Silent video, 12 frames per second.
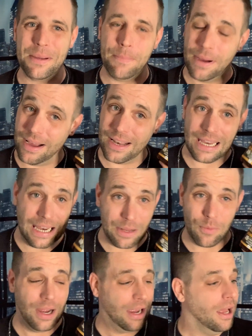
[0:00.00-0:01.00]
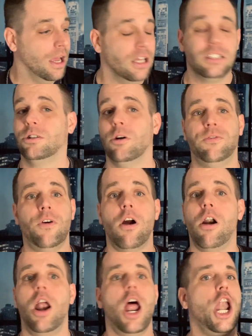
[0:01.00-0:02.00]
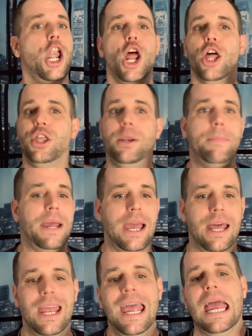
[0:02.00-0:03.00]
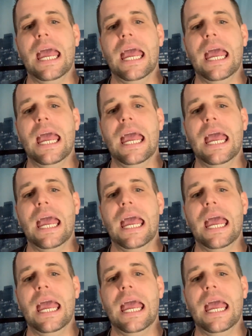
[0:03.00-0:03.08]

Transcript: But anyway, so far, nothing bad.